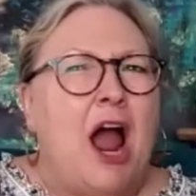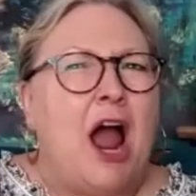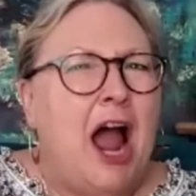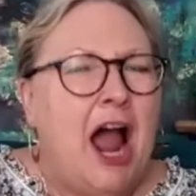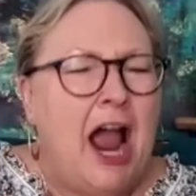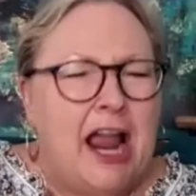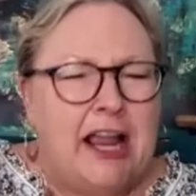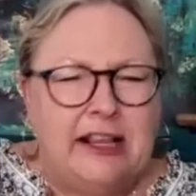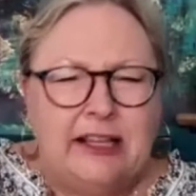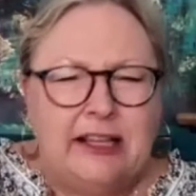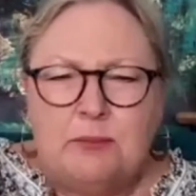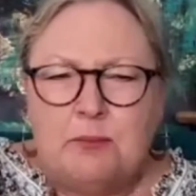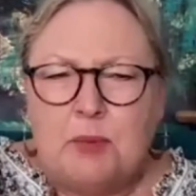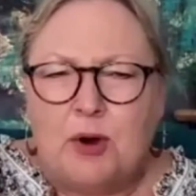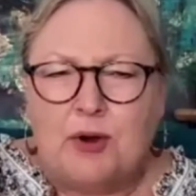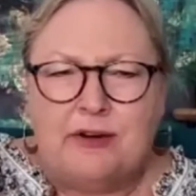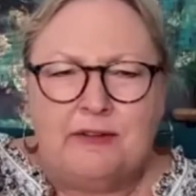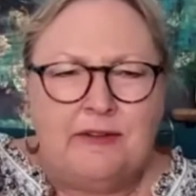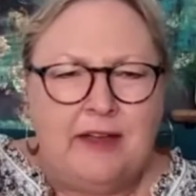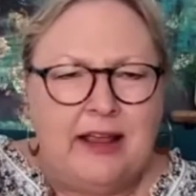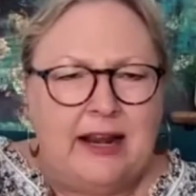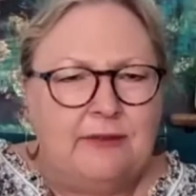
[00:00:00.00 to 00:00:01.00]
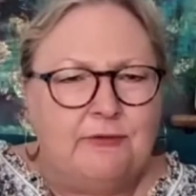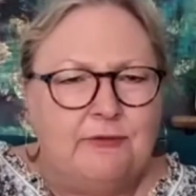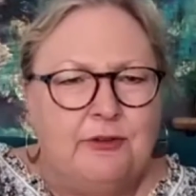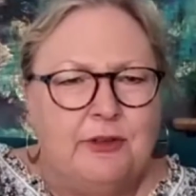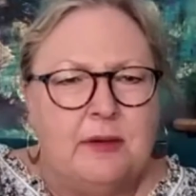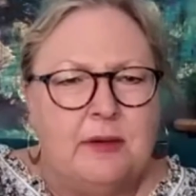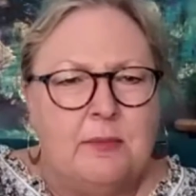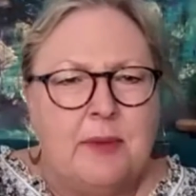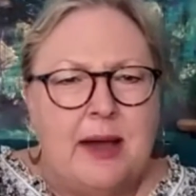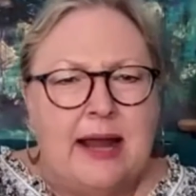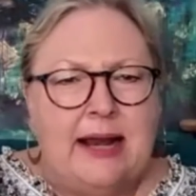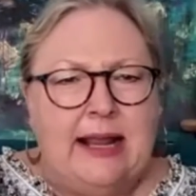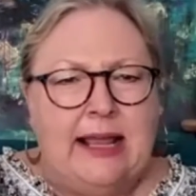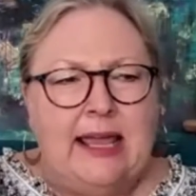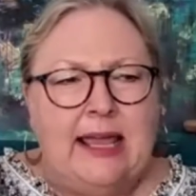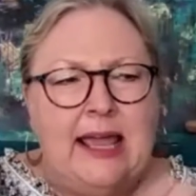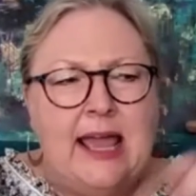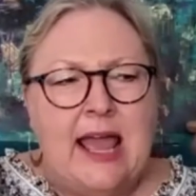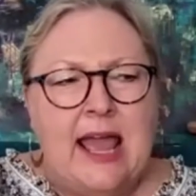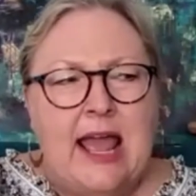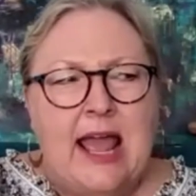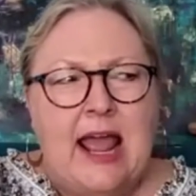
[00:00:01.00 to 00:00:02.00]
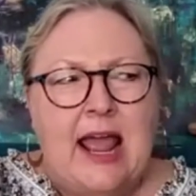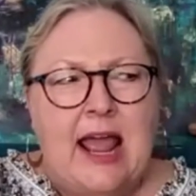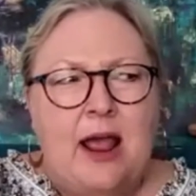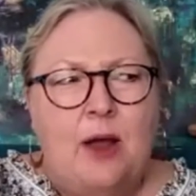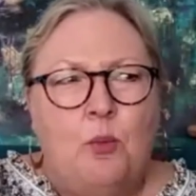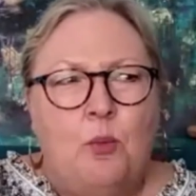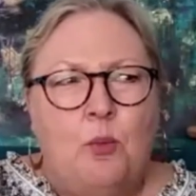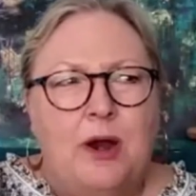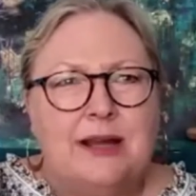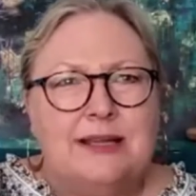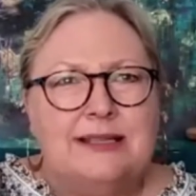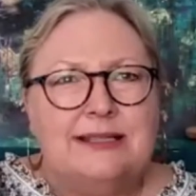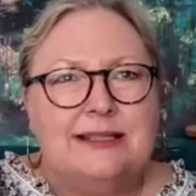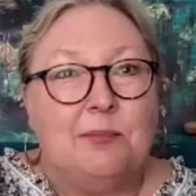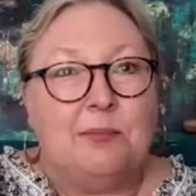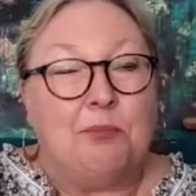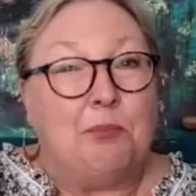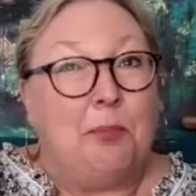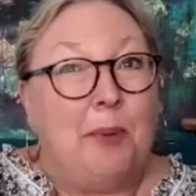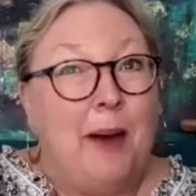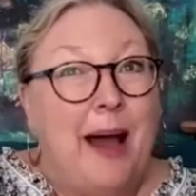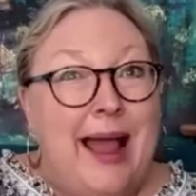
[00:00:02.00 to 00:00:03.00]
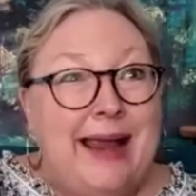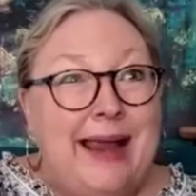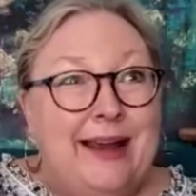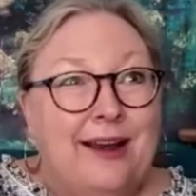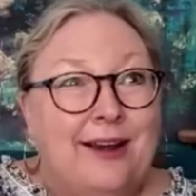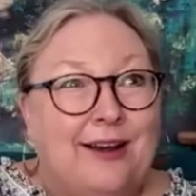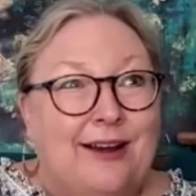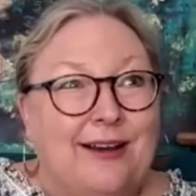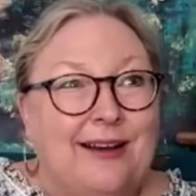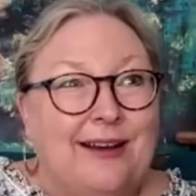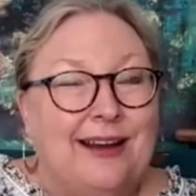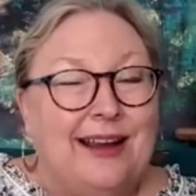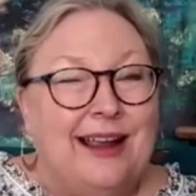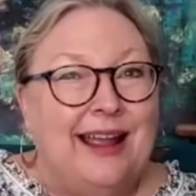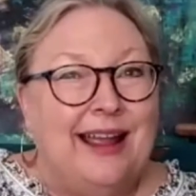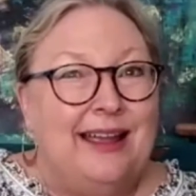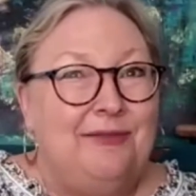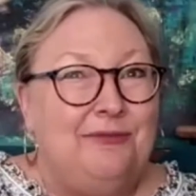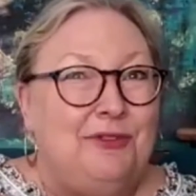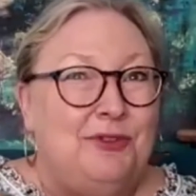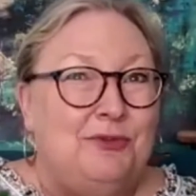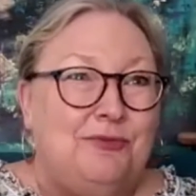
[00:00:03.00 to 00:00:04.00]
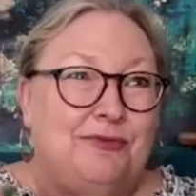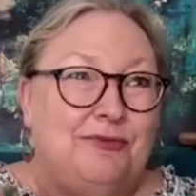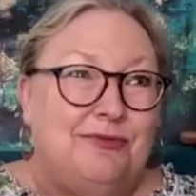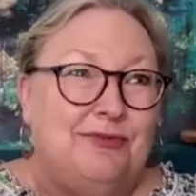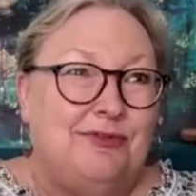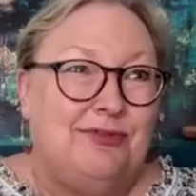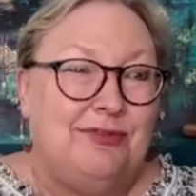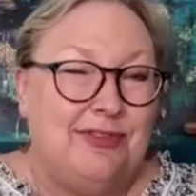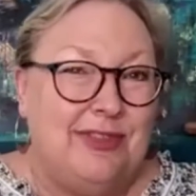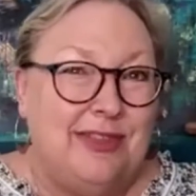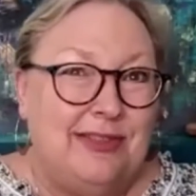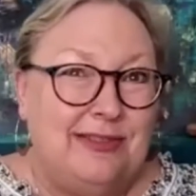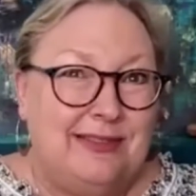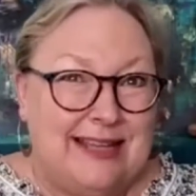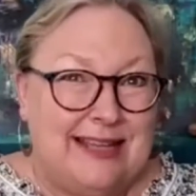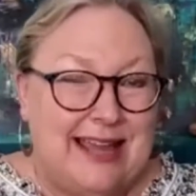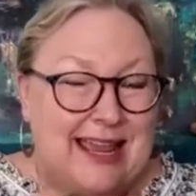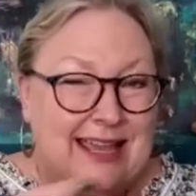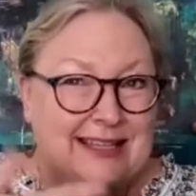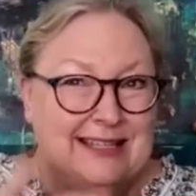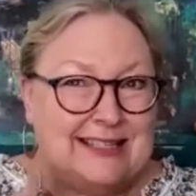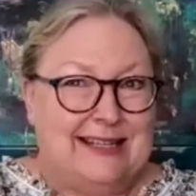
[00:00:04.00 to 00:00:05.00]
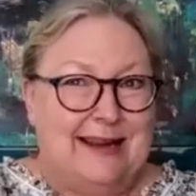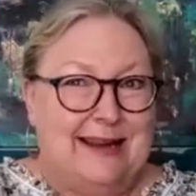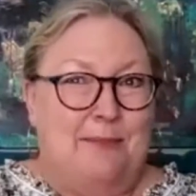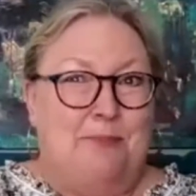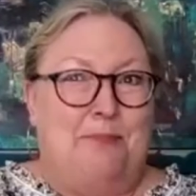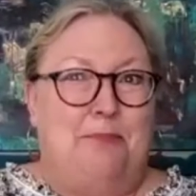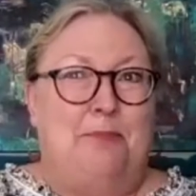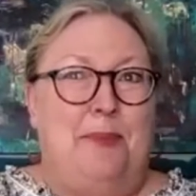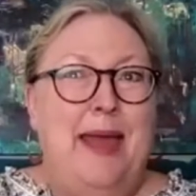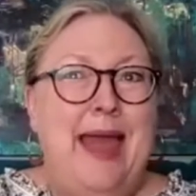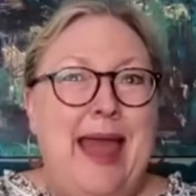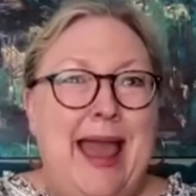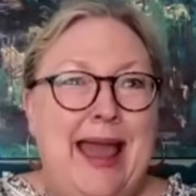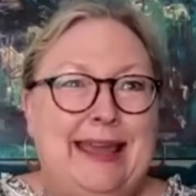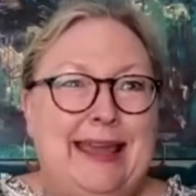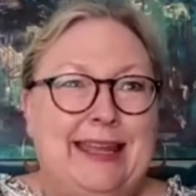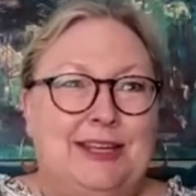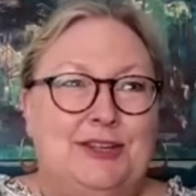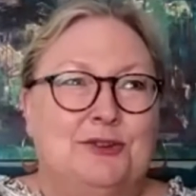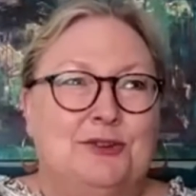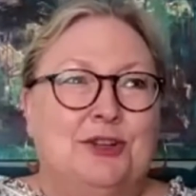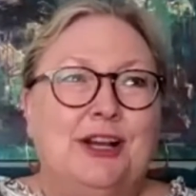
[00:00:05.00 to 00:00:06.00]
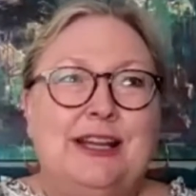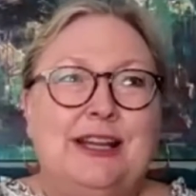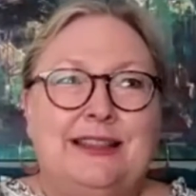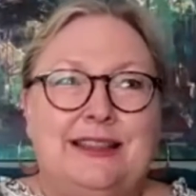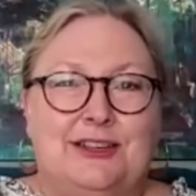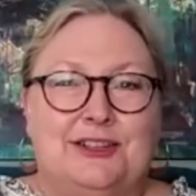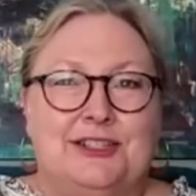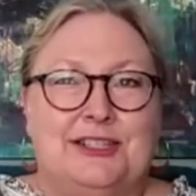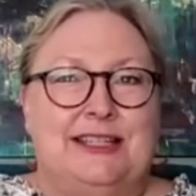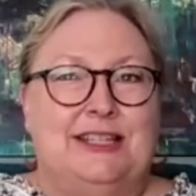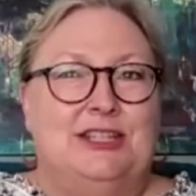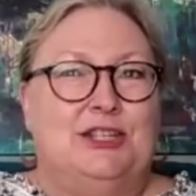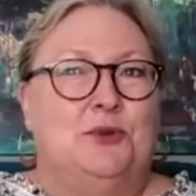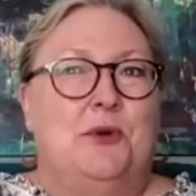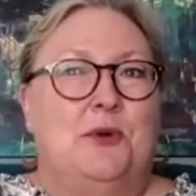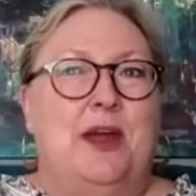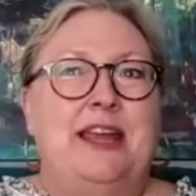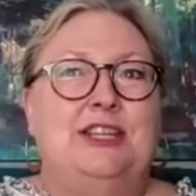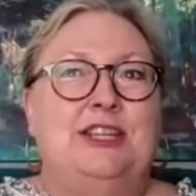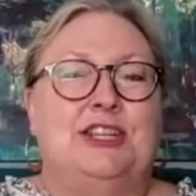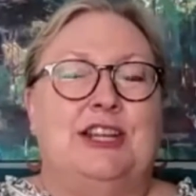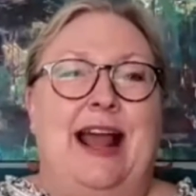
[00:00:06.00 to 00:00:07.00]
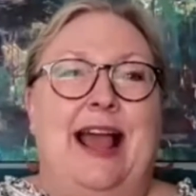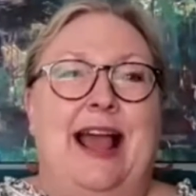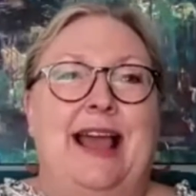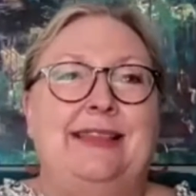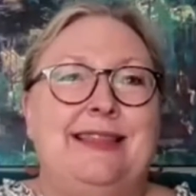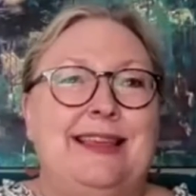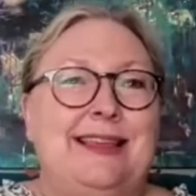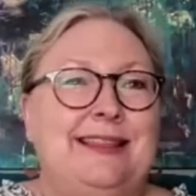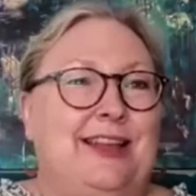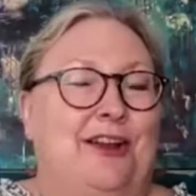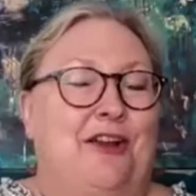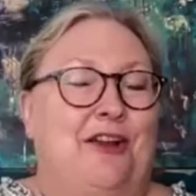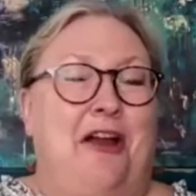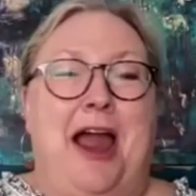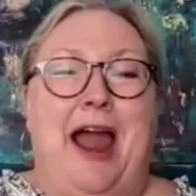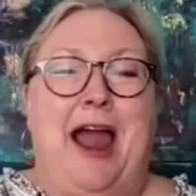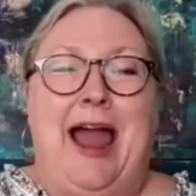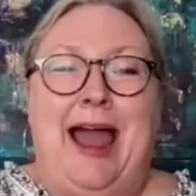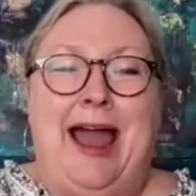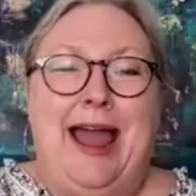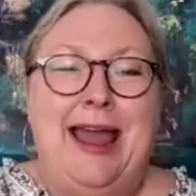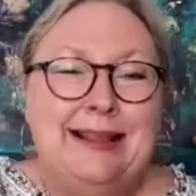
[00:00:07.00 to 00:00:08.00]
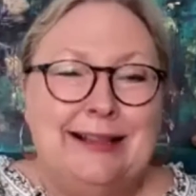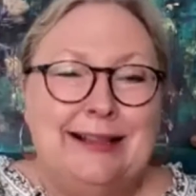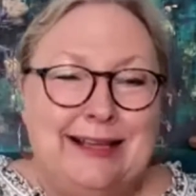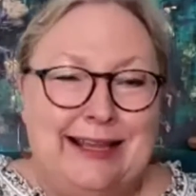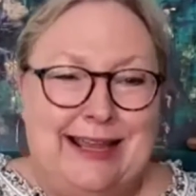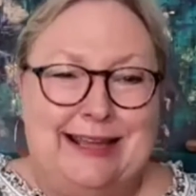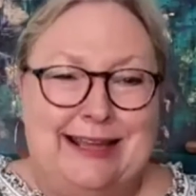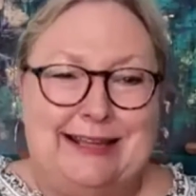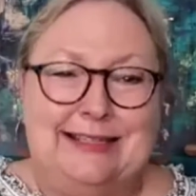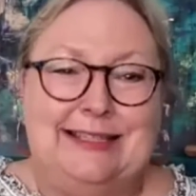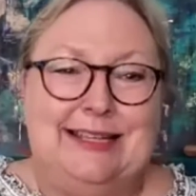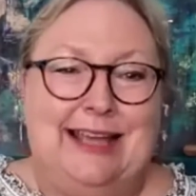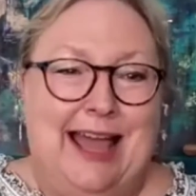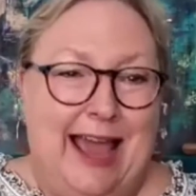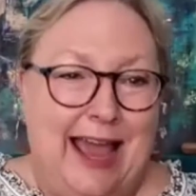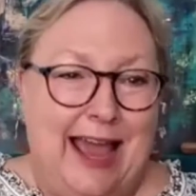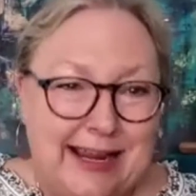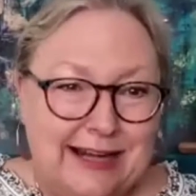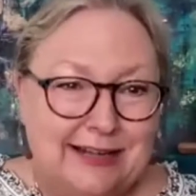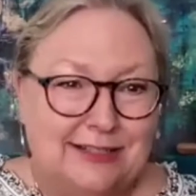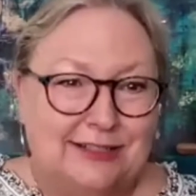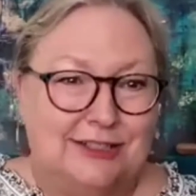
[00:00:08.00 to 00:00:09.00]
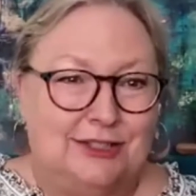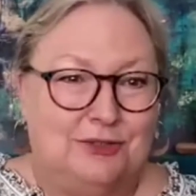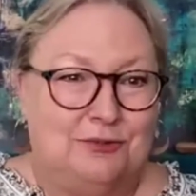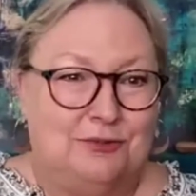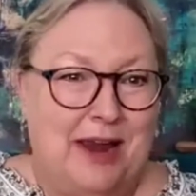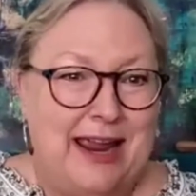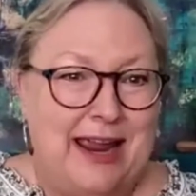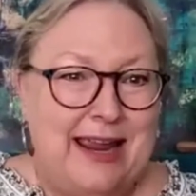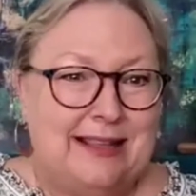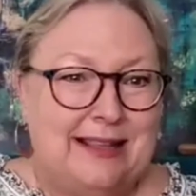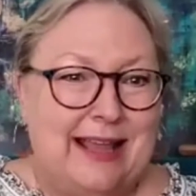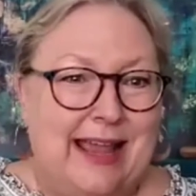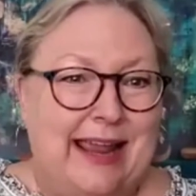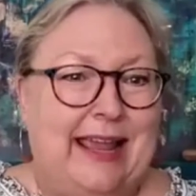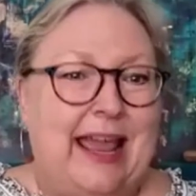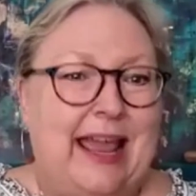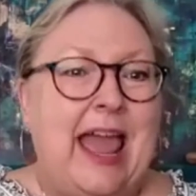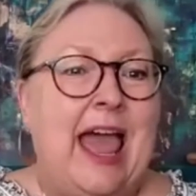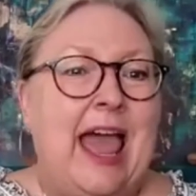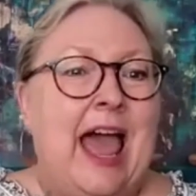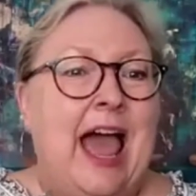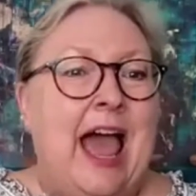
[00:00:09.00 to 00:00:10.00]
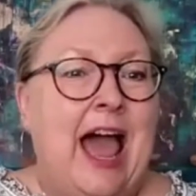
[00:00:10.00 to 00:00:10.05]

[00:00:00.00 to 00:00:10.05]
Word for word: highly motivated for the money. Whereas the buyer, if you take a step back and you look at their situation, I think they're highly entitled, right? Like,